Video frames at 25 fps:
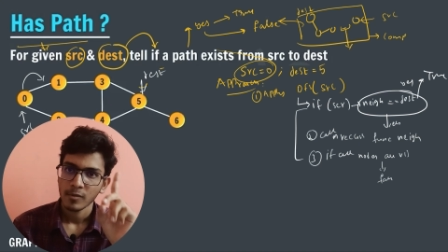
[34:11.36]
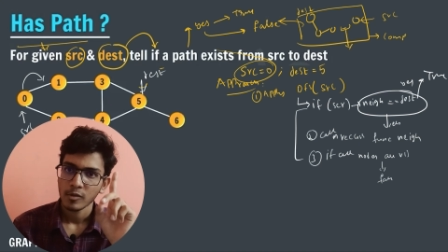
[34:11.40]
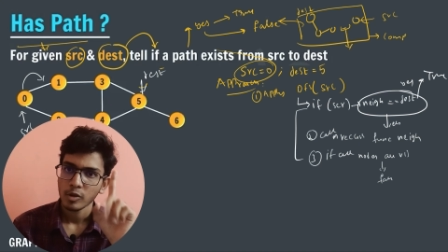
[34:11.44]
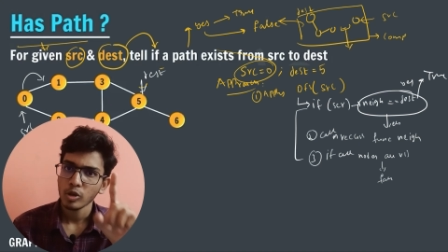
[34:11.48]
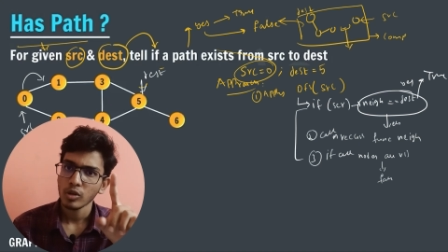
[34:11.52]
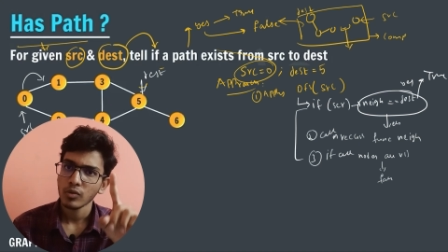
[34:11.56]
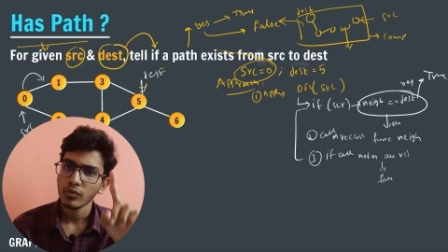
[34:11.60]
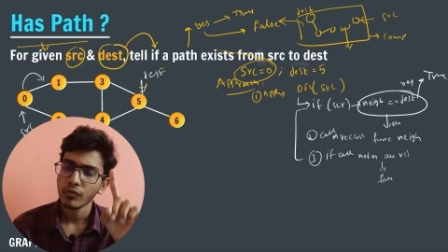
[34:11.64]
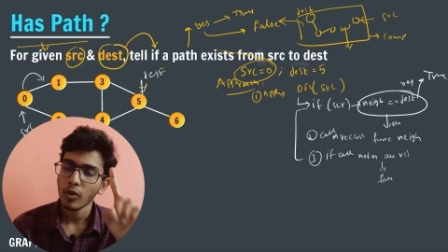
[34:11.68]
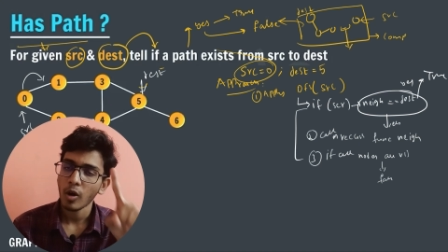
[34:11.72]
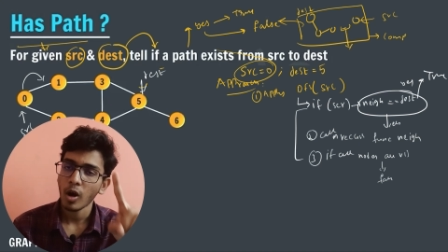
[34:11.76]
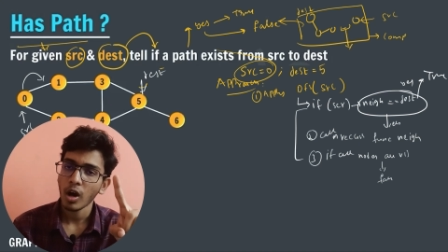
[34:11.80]

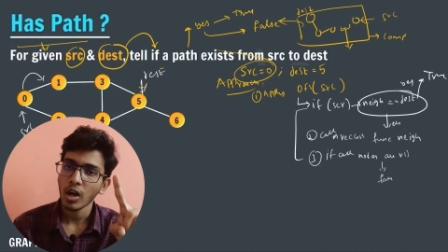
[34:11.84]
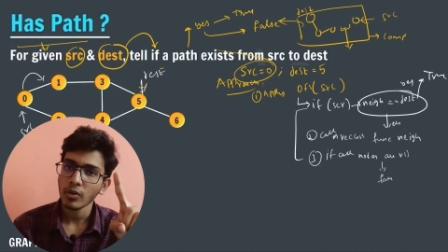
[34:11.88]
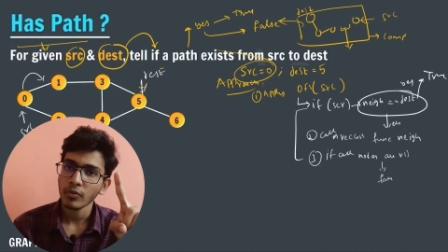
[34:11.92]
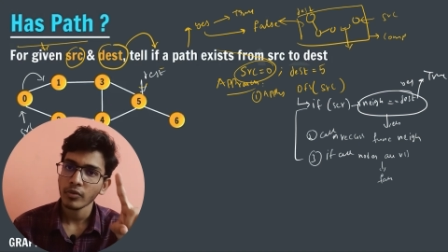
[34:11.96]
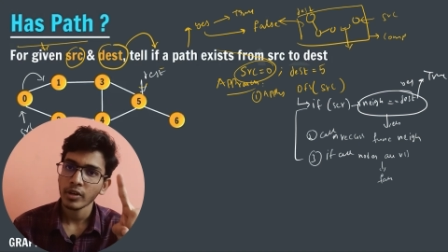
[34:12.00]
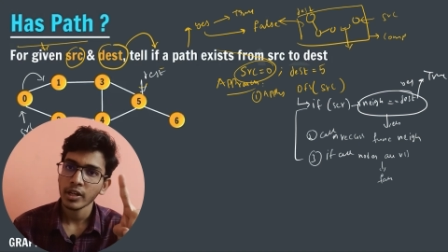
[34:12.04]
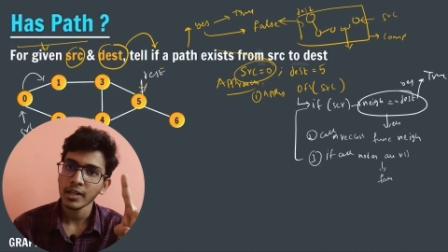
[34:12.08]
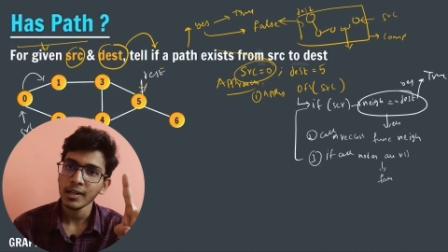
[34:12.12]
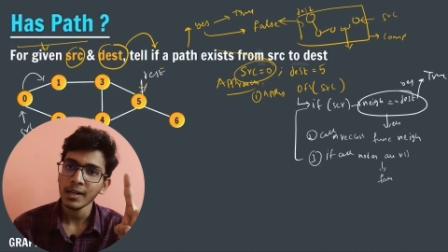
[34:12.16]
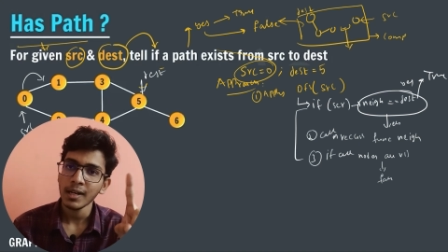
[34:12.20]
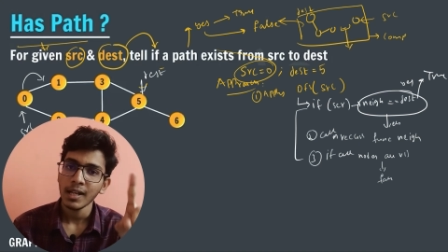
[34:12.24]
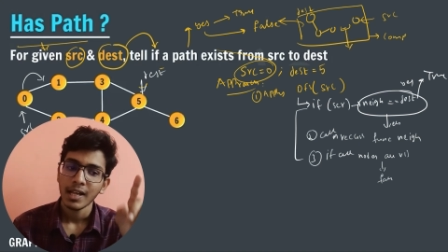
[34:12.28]
So for
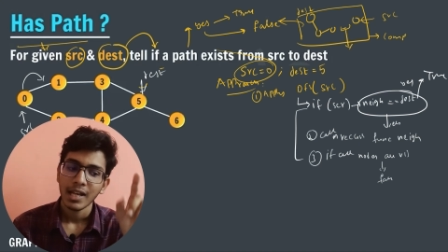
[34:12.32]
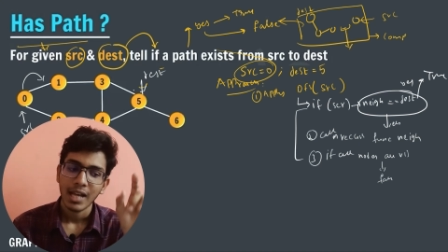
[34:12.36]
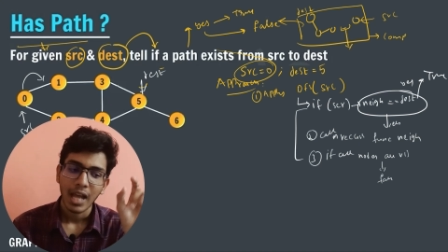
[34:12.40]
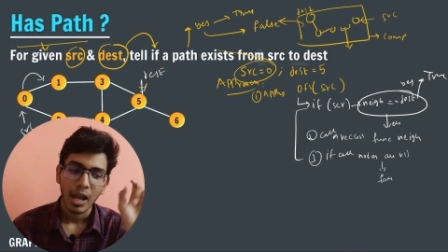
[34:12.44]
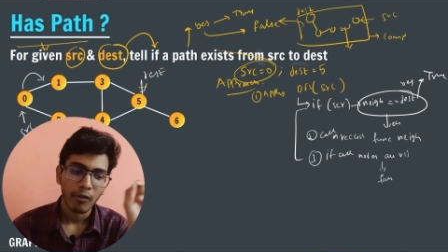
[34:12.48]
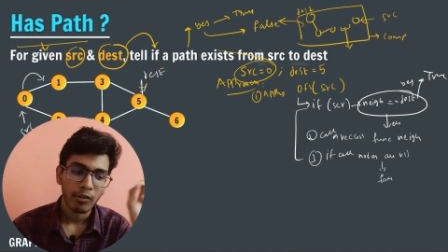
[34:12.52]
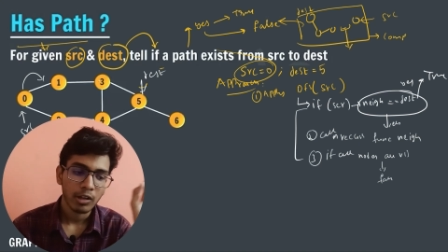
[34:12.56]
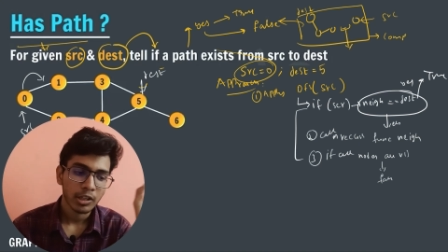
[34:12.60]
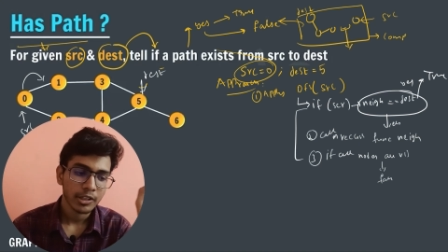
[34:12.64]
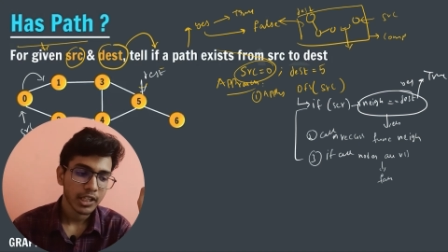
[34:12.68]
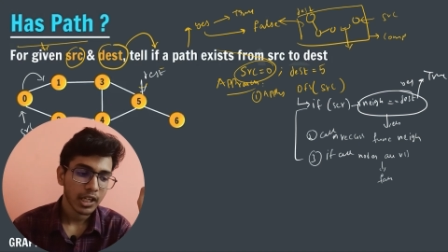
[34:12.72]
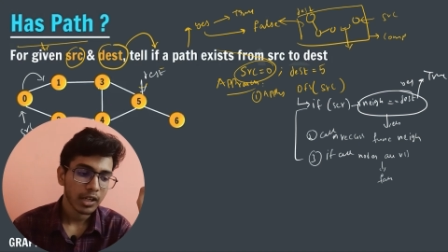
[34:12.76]
1, I
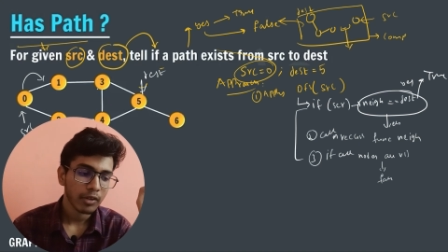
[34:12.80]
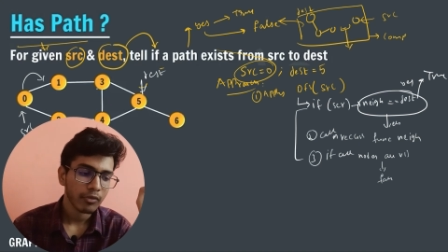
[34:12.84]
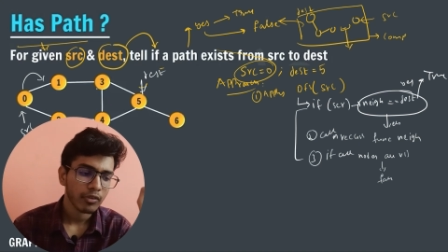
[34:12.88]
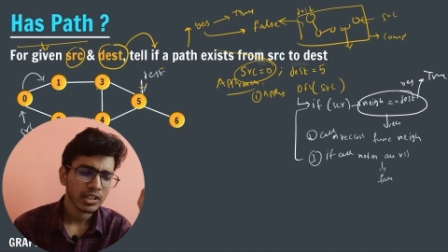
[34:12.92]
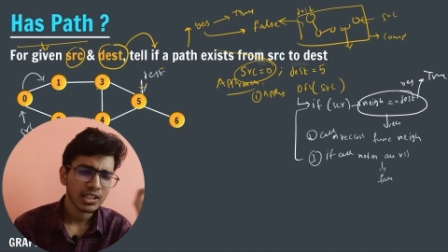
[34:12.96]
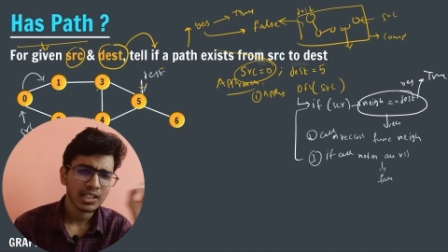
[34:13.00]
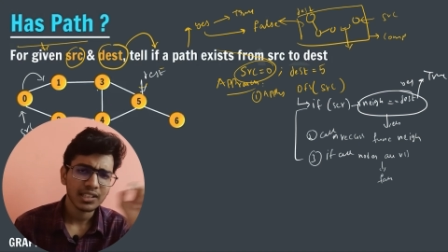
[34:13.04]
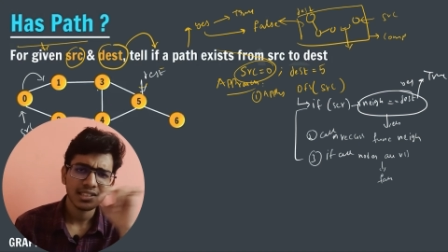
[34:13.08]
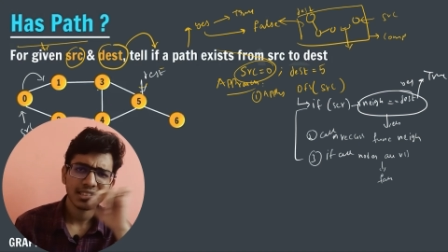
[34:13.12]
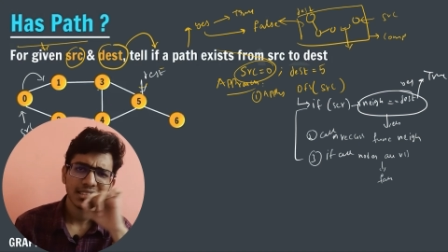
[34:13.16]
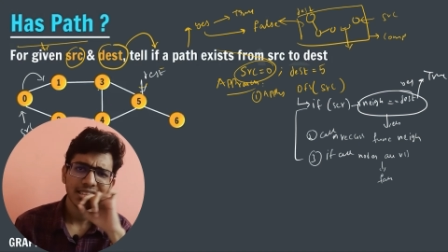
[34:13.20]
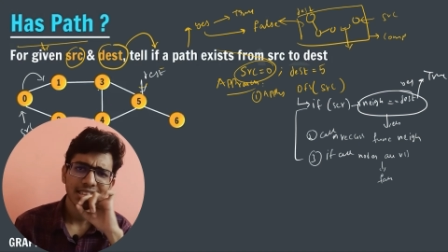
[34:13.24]
will check
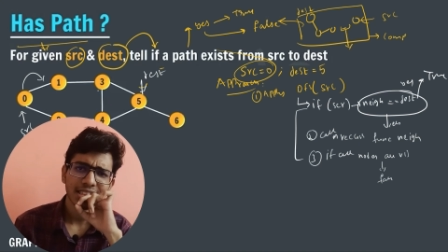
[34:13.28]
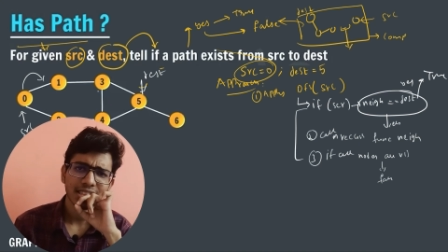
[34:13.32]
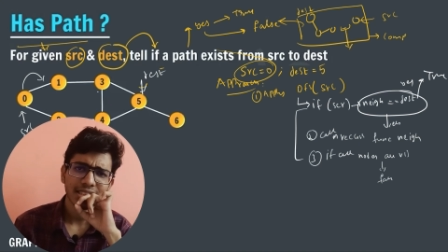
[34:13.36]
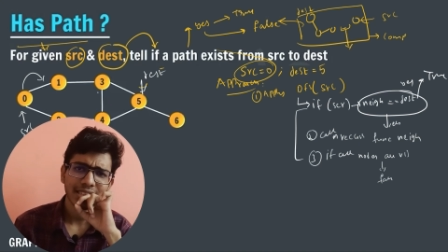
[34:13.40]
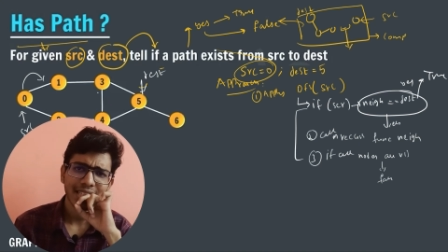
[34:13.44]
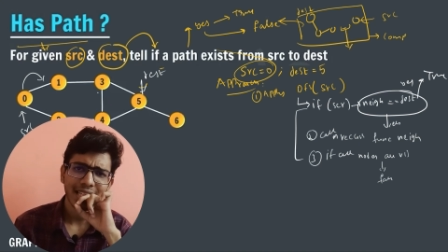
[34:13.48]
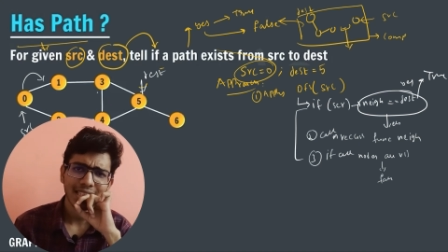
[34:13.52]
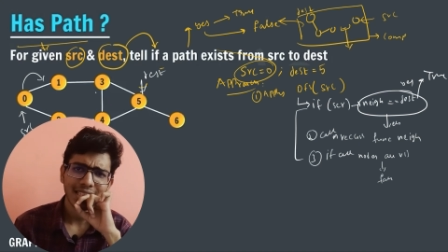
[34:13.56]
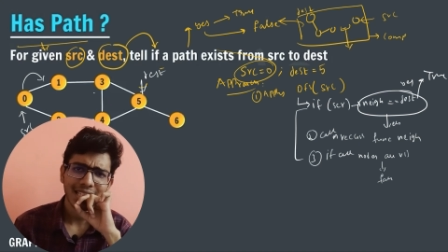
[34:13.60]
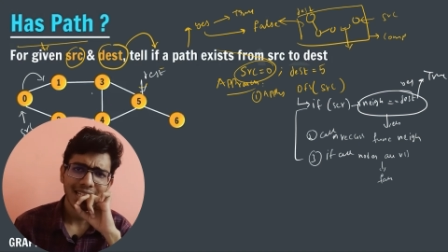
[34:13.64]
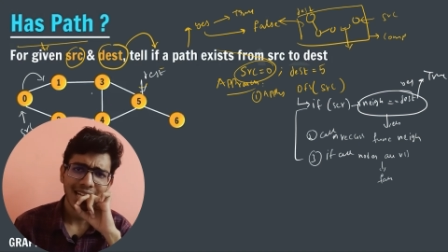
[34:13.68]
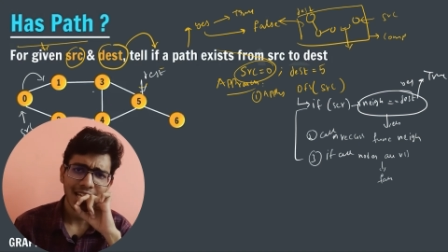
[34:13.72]
whether this is
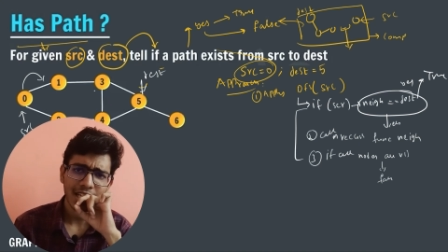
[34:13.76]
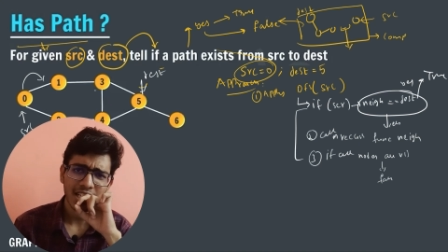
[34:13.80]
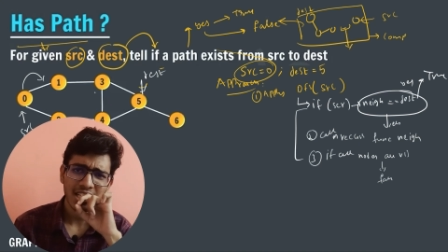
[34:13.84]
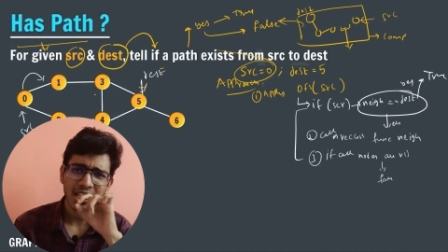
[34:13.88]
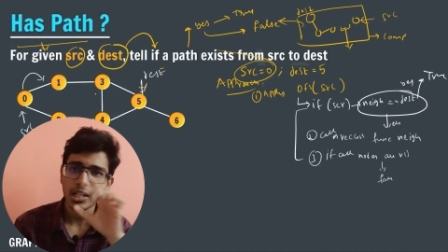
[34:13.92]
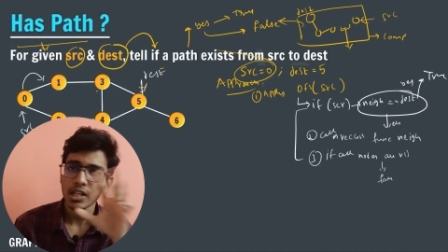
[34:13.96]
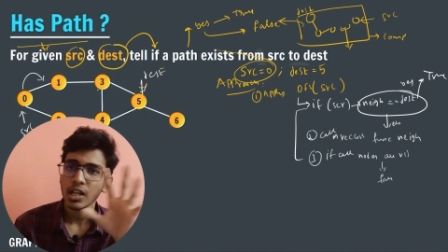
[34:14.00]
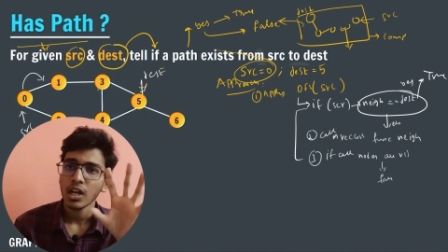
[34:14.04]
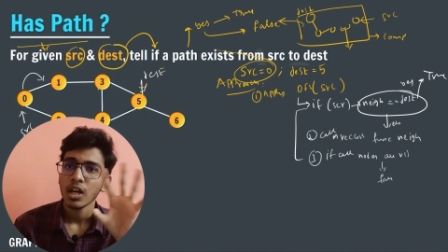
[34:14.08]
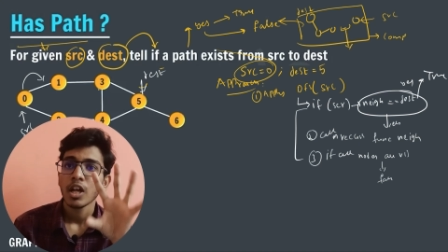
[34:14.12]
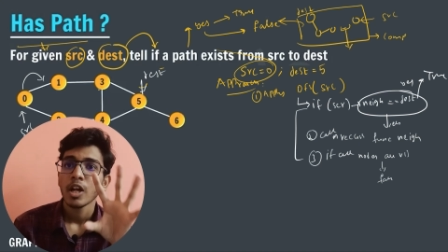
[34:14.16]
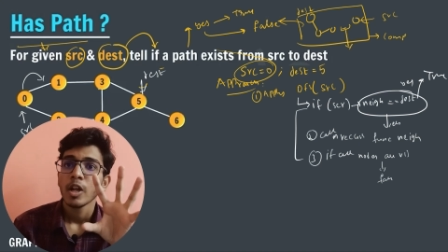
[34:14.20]

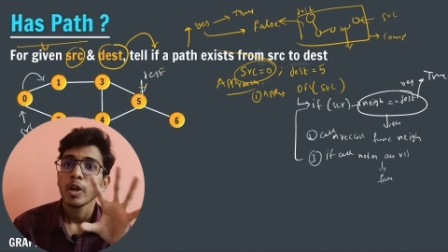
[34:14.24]
destination.